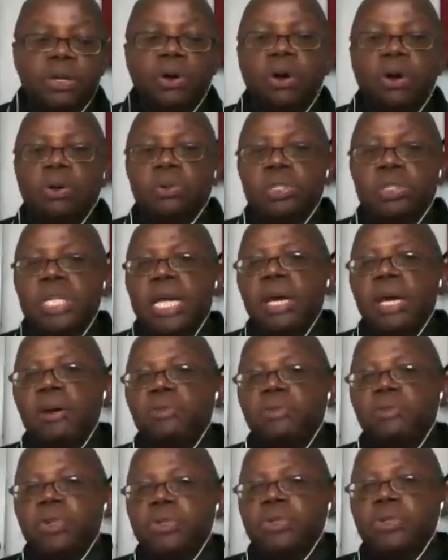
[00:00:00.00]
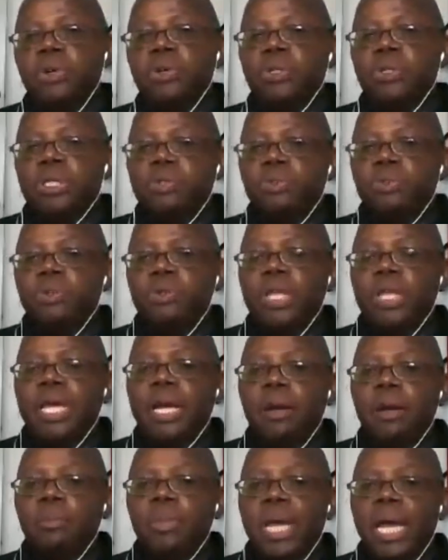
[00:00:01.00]
Oh, now for those of you that
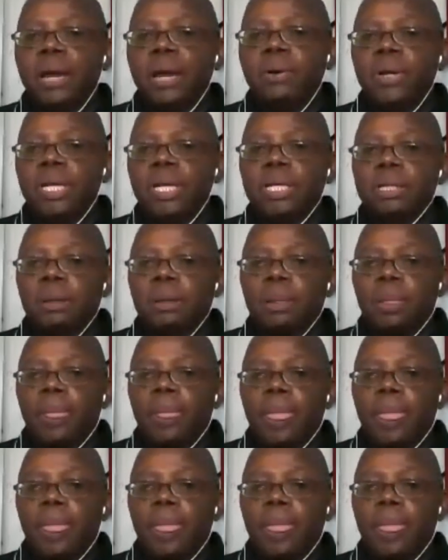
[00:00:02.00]
are married